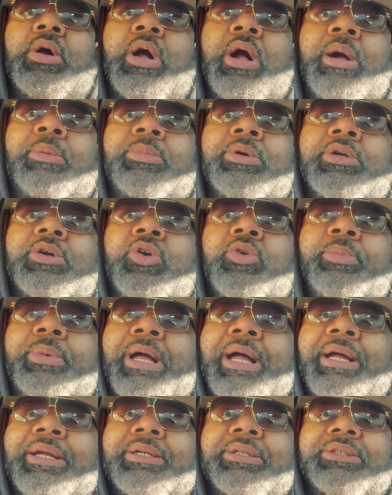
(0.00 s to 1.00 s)
I'm going to go
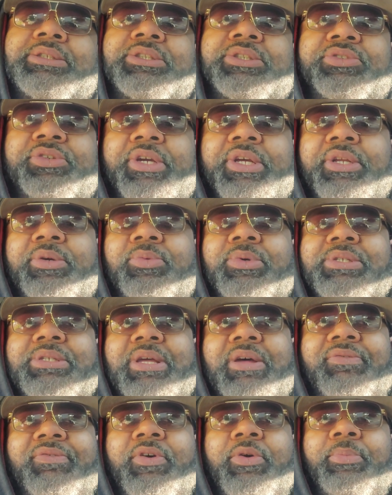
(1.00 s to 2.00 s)
back into trading once
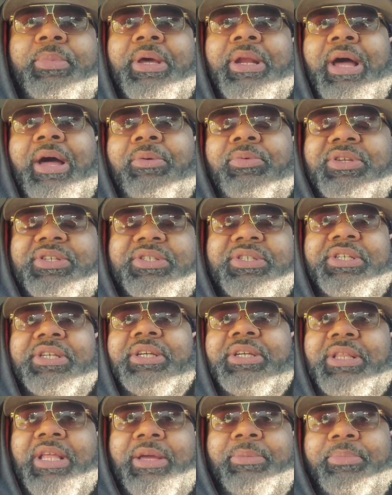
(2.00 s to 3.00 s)
I felt better. I was
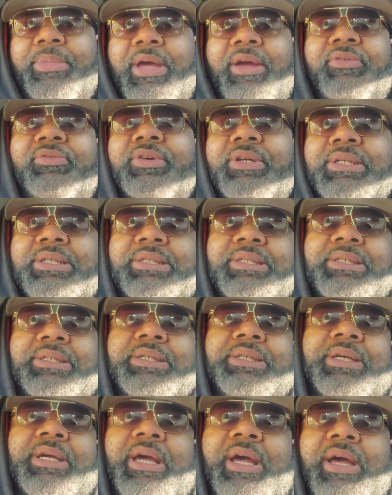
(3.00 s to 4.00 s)
sick, like bedridden
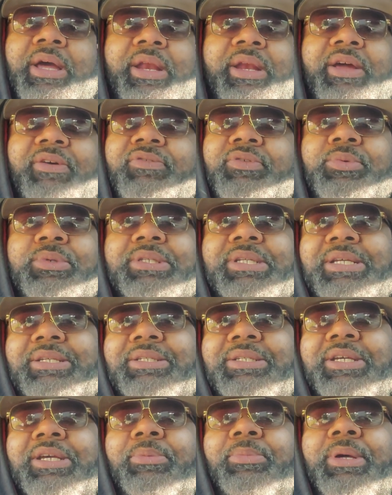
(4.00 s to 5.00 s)
sick. I never was that
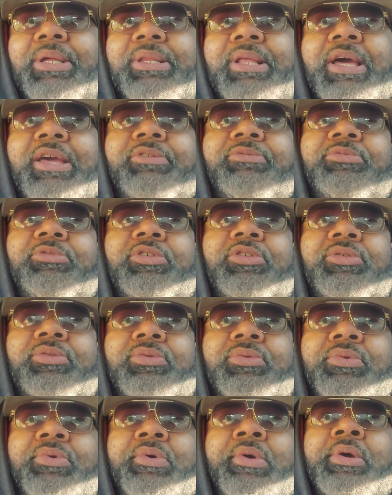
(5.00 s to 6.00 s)
sick in my life, bro.
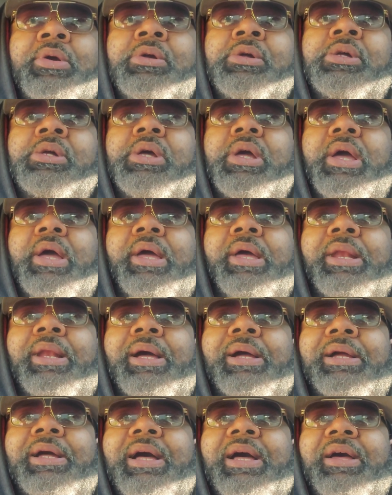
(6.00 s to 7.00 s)
And
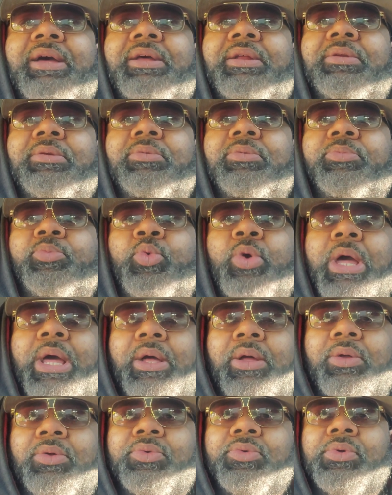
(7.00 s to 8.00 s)
I got
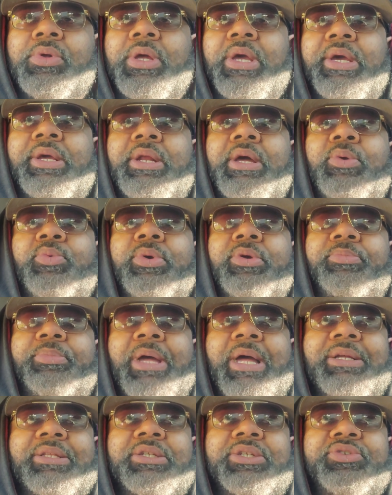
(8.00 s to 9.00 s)
well, and I went
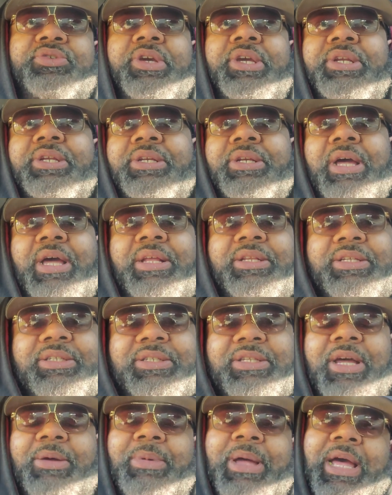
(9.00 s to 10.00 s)
back to trading.
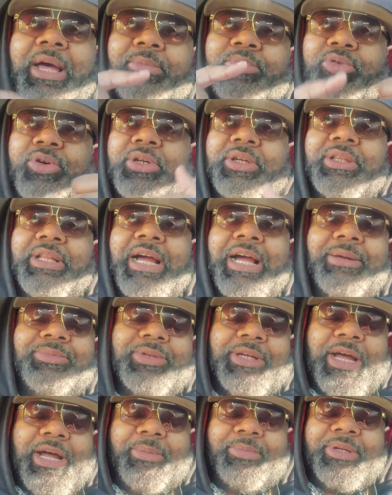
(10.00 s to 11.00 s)
This time I had brought a
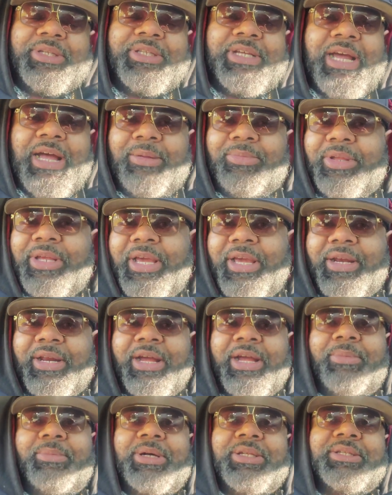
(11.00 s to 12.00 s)
laptop, a tablet, and
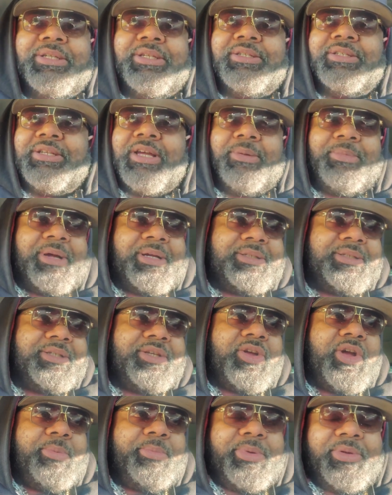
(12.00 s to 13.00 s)
I had my desktop. I was
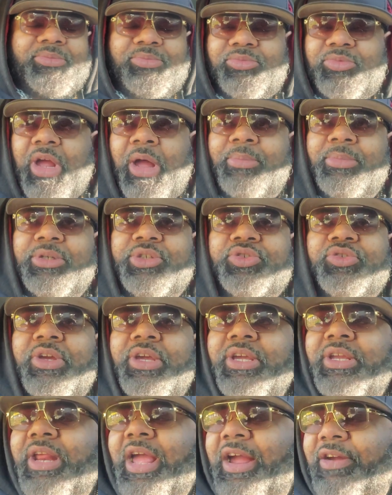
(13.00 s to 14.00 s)
like, yo, I'm a
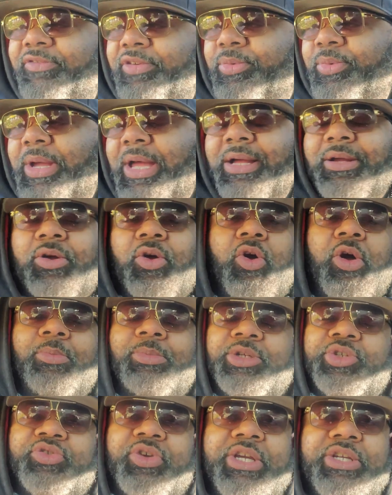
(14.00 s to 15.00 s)
trade. Everywhere I go,
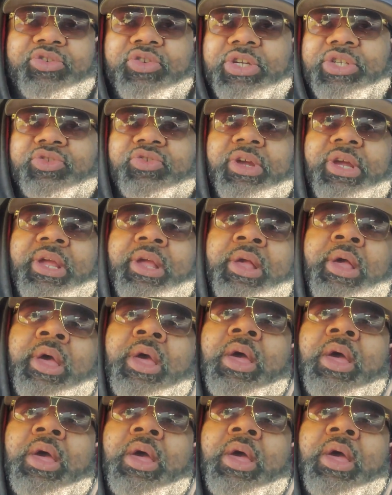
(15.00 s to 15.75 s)
I'm a trade.